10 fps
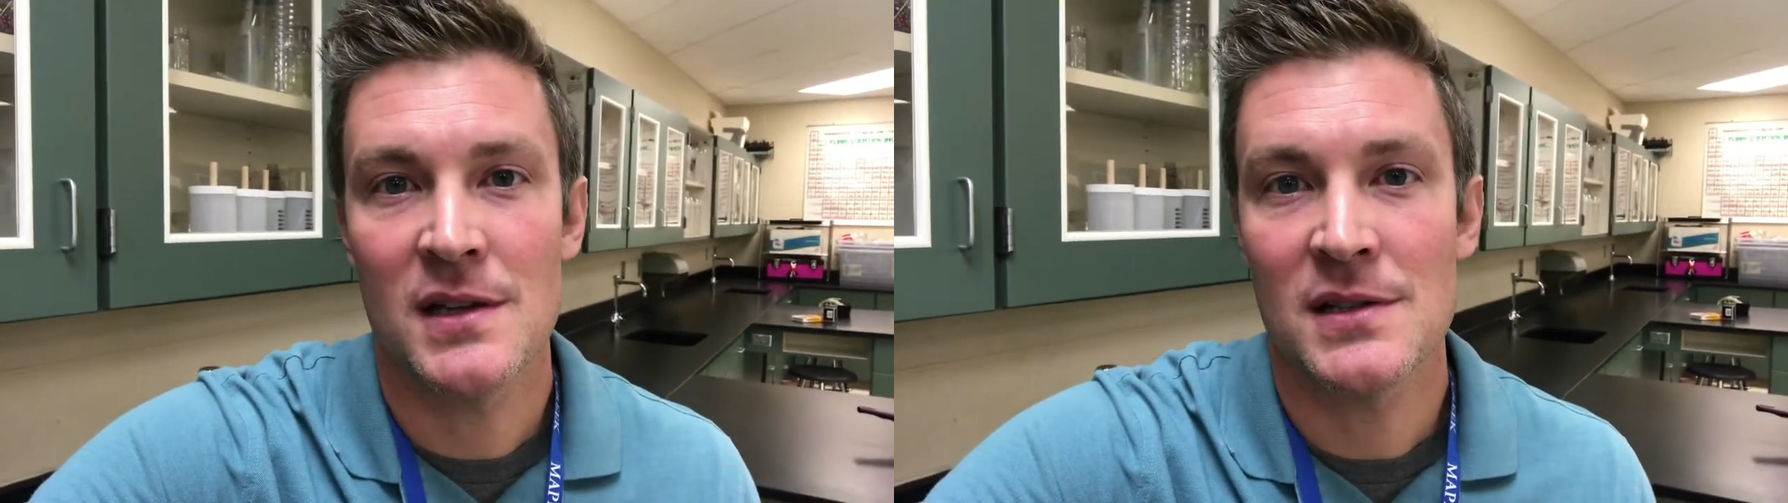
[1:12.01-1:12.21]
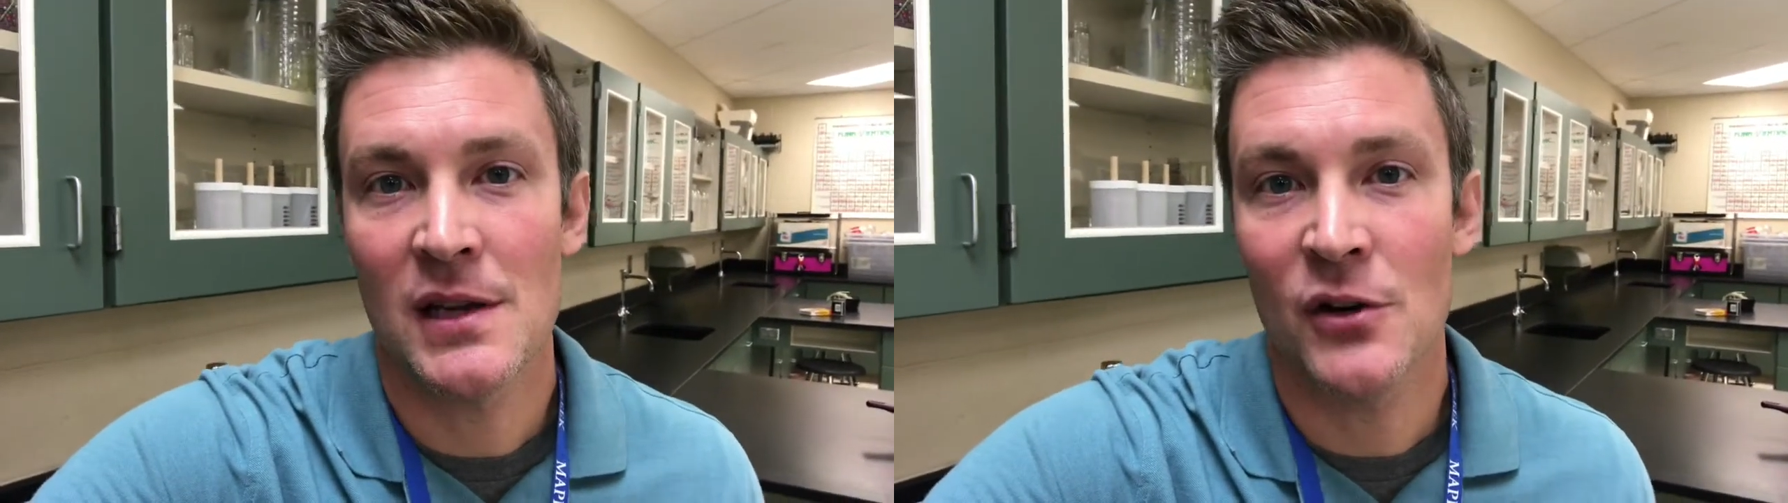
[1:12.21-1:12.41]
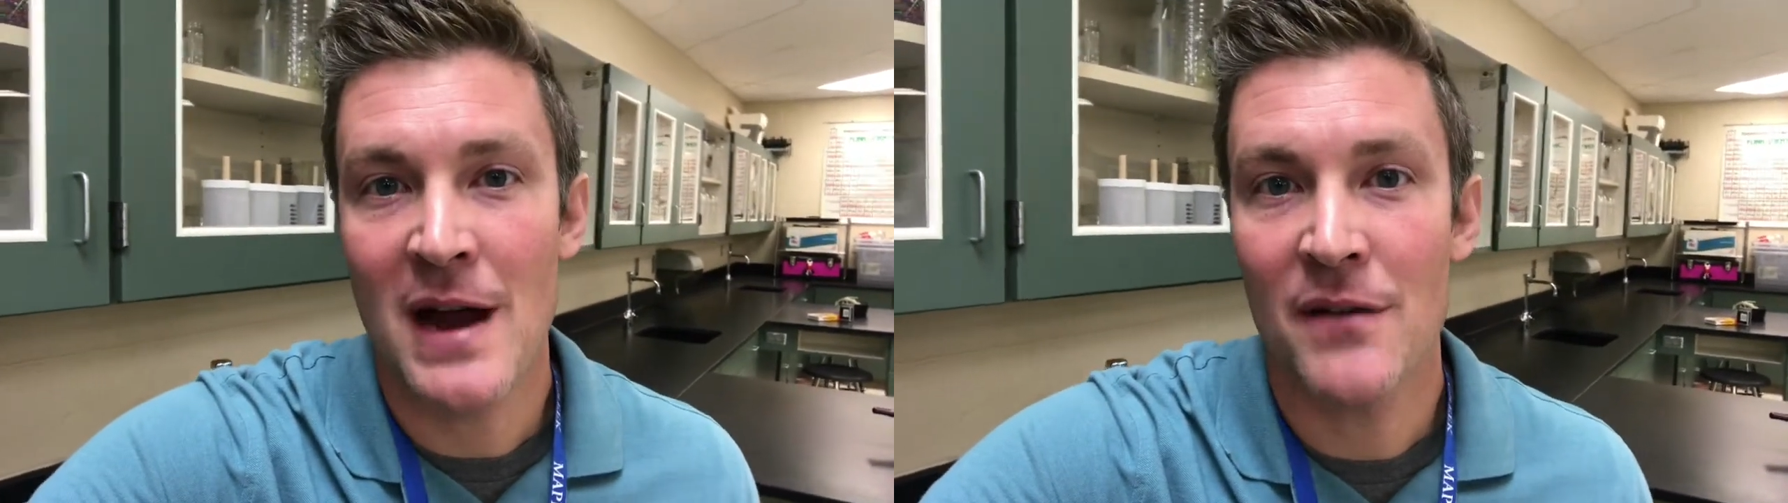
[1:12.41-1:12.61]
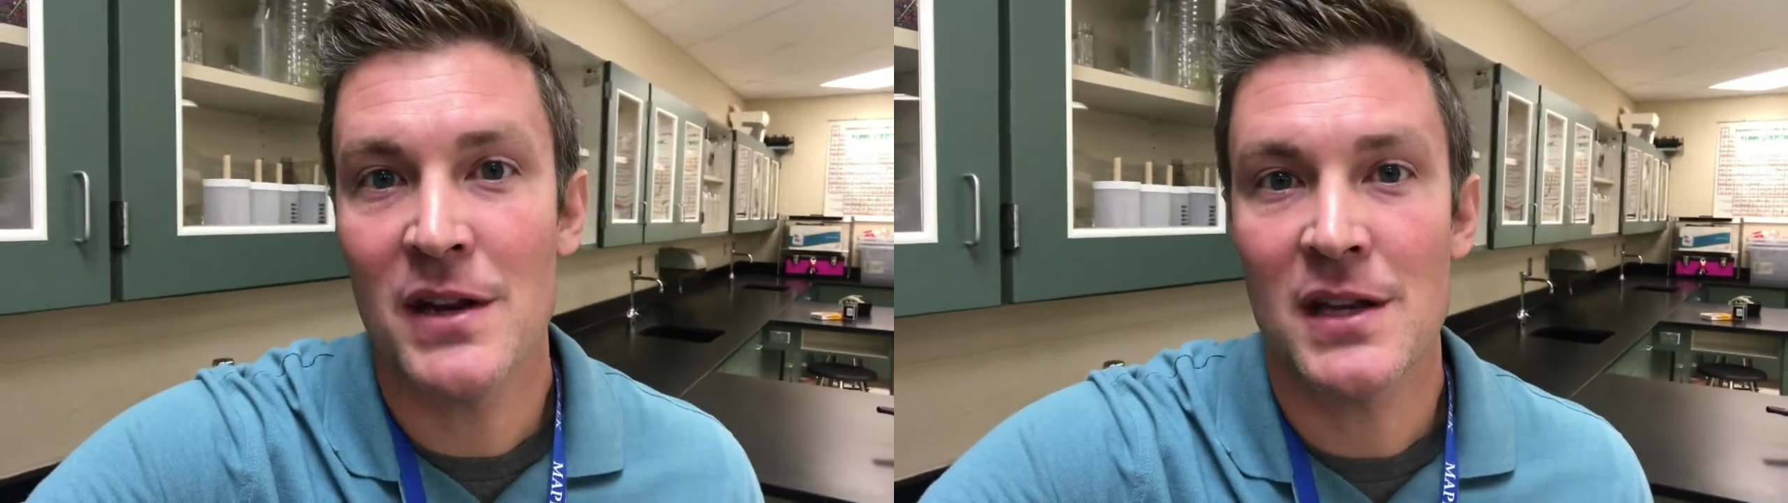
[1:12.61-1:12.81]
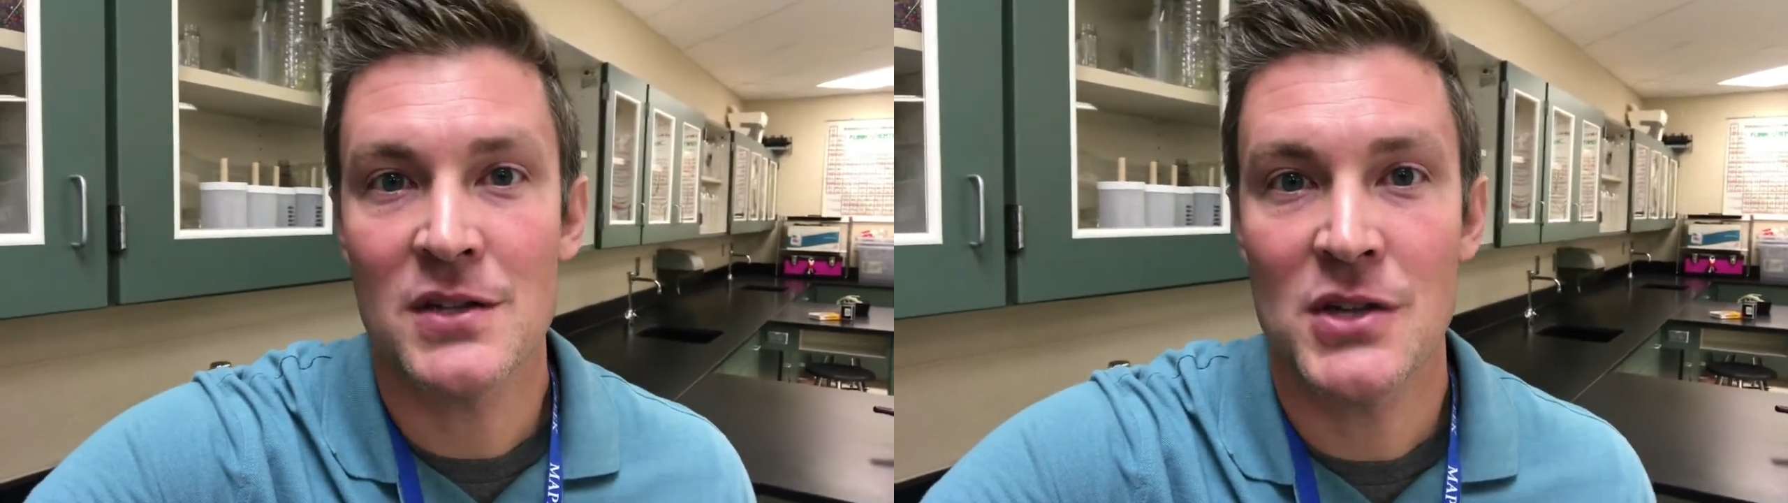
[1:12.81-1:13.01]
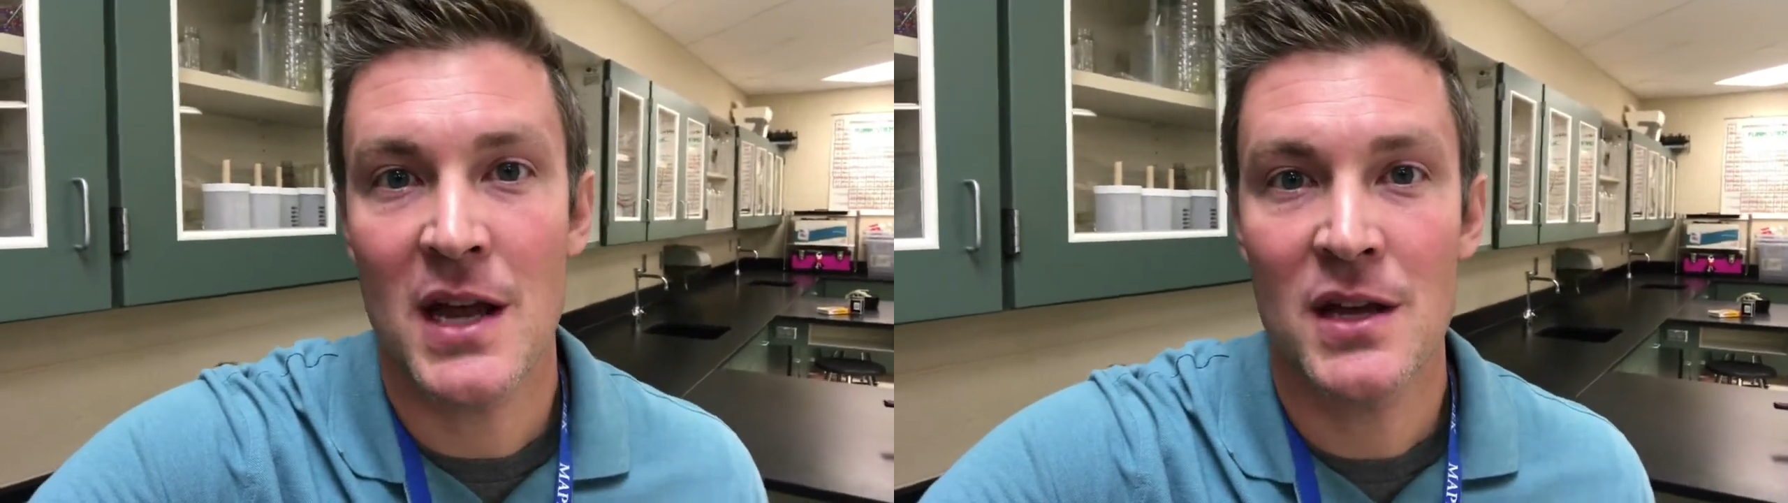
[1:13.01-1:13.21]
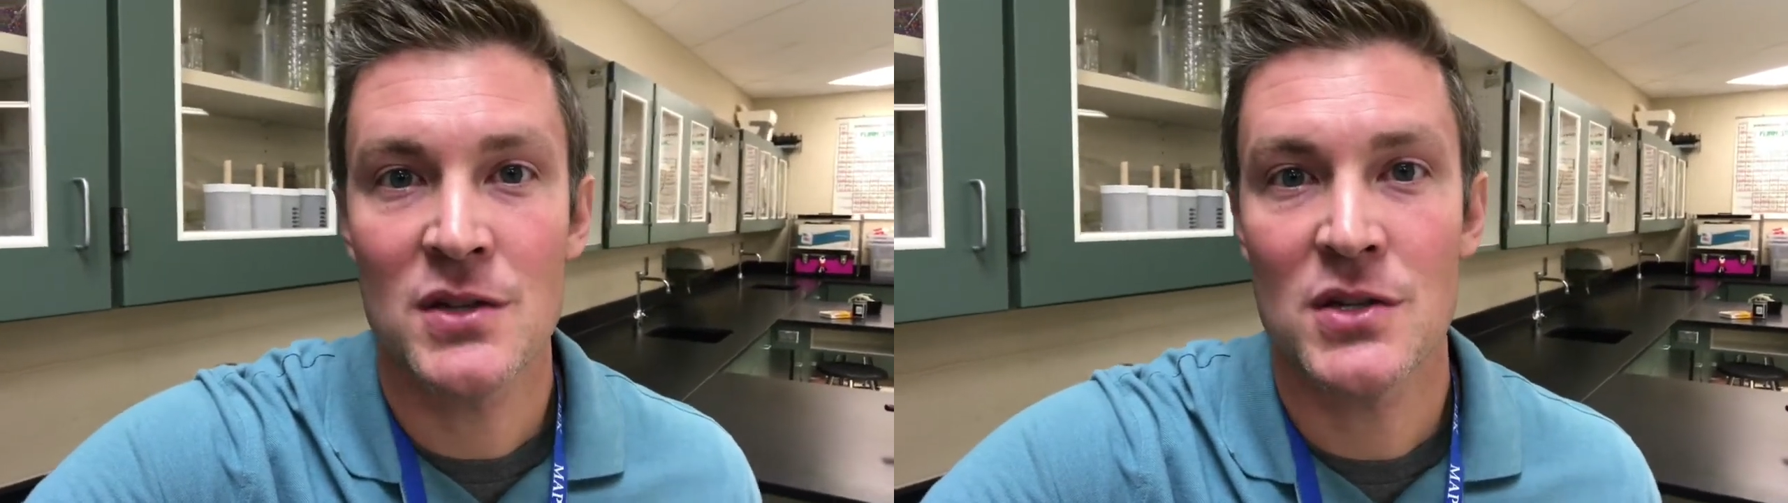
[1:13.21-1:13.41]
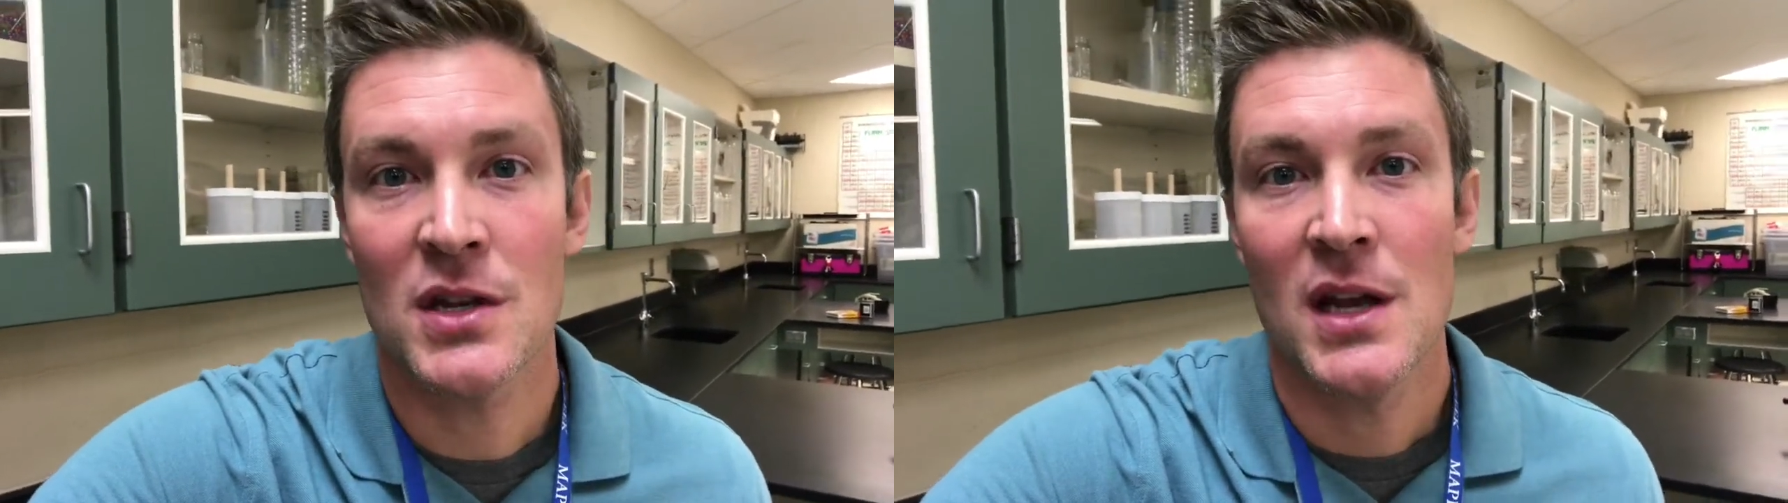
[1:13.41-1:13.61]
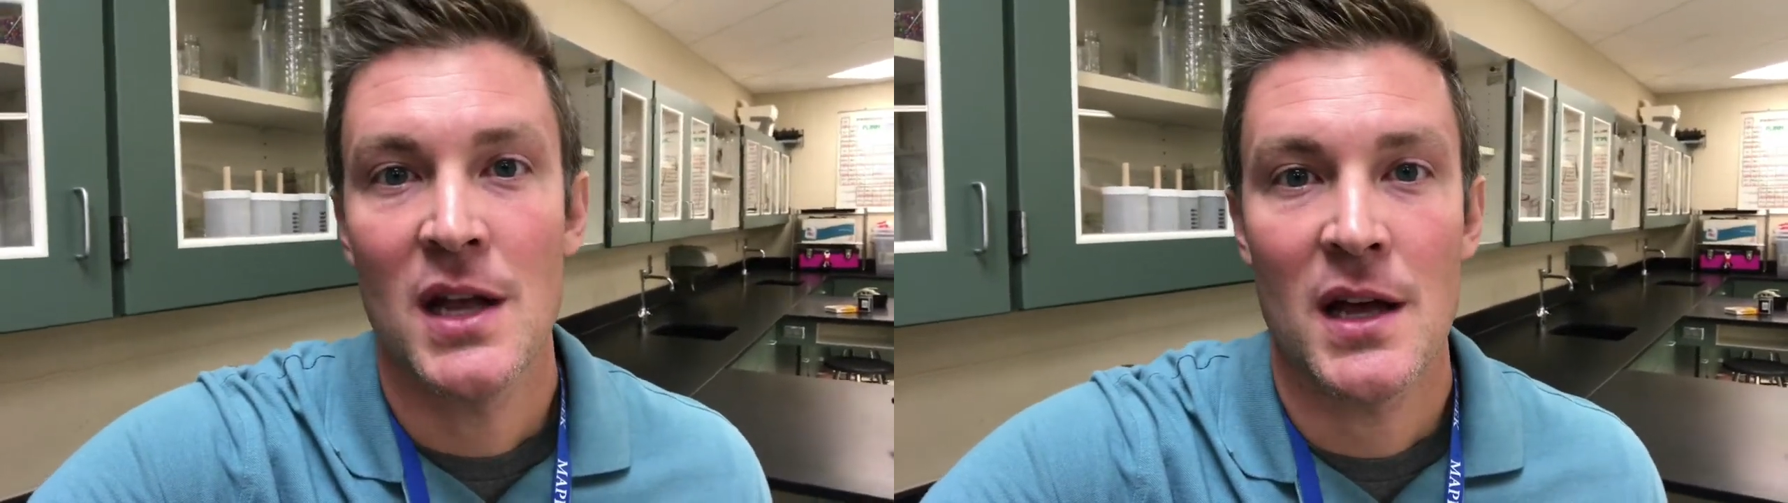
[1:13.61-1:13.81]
is that gravity can change